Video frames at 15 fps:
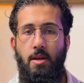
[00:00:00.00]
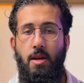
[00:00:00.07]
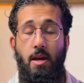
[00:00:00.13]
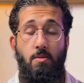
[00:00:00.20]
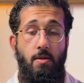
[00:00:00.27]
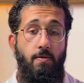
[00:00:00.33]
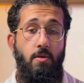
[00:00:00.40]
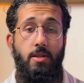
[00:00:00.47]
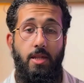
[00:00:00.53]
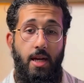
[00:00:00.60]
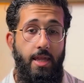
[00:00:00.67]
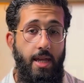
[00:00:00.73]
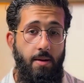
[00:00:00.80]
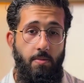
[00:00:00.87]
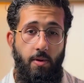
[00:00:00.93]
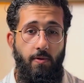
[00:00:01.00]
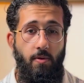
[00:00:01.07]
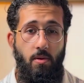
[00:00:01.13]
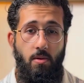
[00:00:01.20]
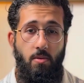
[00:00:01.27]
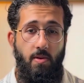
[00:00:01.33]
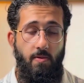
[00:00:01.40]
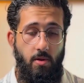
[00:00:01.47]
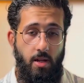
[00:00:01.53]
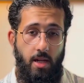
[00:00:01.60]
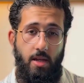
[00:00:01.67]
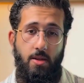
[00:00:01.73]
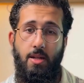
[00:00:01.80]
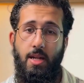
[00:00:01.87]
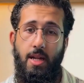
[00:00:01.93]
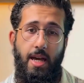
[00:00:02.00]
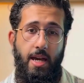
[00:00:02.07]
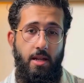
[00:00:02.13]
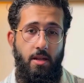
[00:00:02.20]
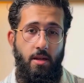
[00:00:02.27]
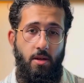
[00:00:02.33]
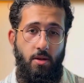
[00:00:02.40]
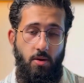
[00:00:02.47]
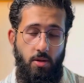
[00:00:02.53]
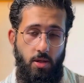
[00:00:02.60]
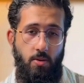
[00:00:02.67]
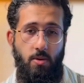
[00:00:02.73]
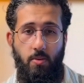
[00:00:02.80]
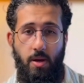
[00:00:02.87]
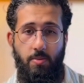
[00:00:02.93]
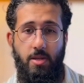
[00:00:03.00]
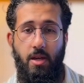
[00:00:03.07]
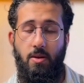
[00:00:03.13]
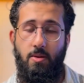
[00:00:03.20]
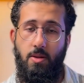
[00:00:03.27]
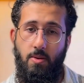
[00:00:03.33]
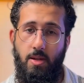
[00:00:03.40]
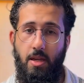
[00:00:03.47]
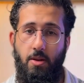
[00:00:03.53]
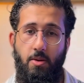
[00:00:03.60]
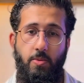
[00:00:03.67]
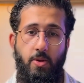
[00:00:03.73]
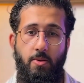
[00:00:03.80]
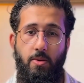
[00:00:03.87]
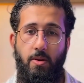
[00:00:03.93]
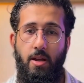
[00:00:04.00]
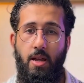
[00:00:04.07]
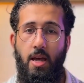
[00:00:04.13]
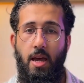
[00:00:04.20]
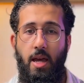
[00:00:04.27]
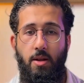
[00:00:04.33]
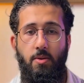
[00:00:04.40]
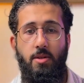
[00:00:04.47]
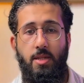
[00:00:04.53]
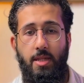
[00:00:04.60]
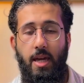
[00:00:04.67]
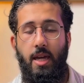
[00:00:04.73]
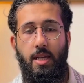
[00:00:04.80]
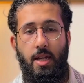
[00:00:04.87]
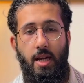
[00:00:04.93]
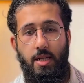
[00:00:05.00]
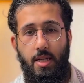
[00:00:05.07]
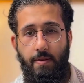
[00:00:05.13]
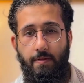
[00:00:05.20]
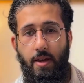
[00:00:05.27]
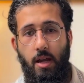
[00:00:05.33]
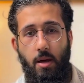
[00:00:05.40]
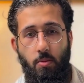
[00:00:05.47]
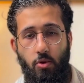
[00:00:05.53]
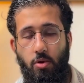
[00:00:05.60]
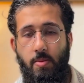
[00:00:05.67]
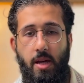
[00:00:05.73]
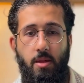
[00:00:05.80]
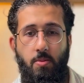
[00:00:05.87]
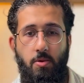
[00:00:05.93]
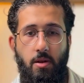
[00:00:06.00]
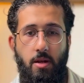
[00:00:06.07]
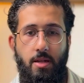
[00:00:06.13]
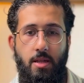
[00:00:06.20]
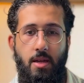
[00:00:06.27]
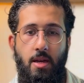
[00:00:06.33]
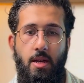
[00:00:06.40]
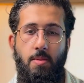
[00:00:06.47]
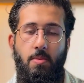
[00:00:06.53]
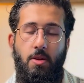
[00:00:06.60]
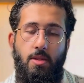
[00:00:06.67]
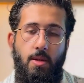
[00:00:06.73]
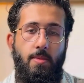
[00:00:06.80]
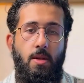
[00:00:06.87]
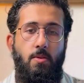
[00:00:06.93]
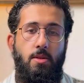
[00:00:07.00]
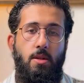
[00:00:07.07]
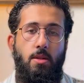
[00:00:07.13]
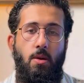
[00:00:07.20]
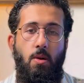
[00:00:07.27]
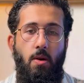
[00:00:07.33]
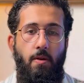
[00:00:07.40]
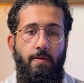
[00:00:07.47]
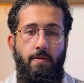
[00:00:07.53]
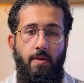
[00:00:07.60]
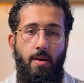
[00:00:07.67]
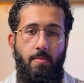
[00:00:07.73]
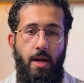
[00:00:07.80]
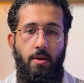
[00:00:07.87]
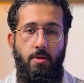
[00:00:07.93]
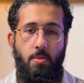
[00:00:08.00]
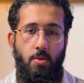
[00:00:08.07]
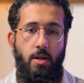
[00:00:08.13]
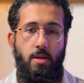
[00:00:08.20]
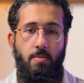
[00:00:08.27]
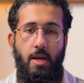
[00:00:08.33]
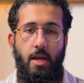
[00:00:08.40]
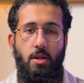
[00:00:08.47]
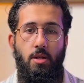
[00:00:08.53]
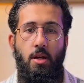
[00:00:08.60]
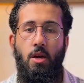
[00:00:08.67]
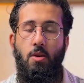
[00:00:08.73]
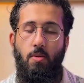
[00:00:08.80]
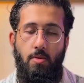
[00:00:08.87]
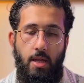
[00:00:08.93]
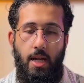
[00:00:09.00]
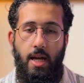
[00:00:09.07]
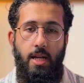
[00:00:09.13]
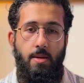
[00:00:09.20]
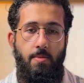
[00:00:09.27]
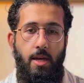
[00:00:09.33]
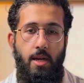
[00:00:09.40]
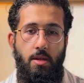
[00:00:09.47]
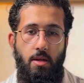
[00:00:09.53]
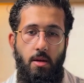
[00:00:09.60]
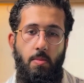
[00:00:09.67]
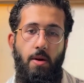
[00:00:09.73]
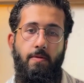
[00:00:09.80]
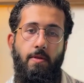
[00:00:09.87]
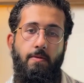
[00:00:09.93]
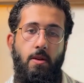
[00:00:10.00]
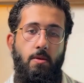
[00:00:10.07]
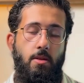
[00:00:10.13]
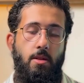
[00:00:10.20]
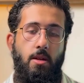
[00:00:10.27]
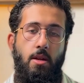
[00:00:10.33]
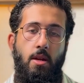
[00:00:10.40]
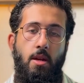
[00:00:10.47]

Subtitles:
And we've all done that before. We've all clicked on an ad, gone to a website, gone to an e-com store, and not stayed and actually found out more about the product because something was just off about the product page or the landing page above the fold.